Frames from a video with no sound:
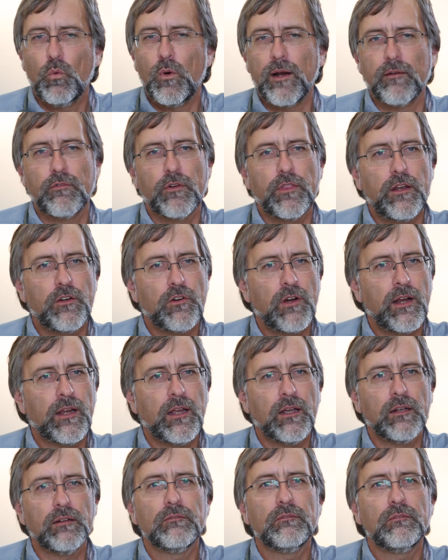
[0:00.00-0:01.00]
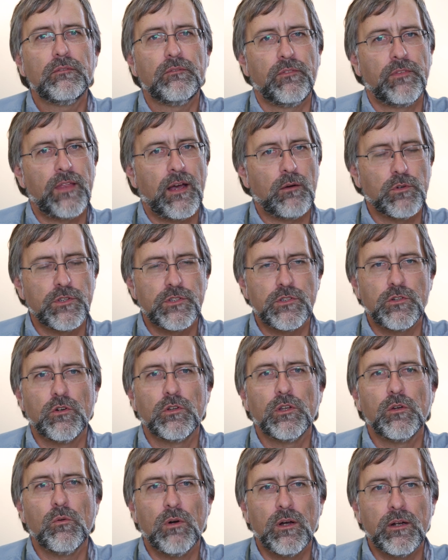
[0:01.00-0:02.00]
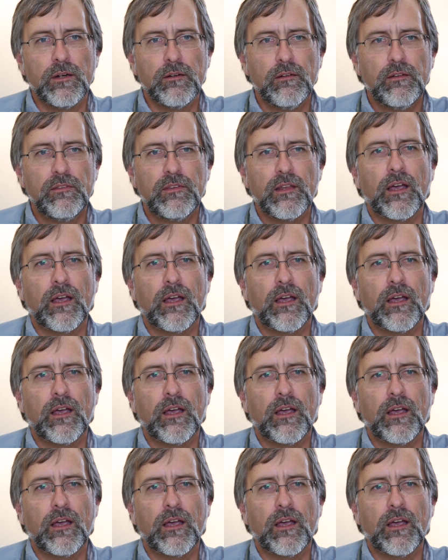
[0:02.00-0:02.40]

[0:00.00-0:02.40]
Whenever they drank it, that was the only one.